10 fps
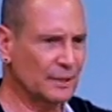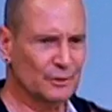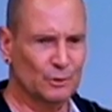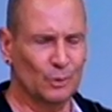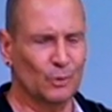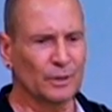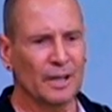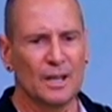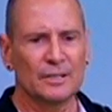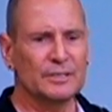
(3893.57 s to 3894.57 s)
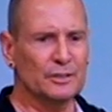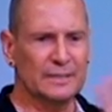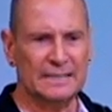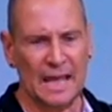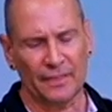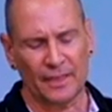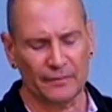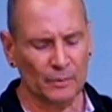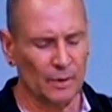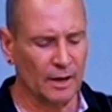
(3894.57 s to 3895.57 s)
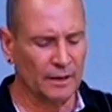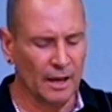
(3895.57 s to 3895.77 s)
school and just death everywhere, and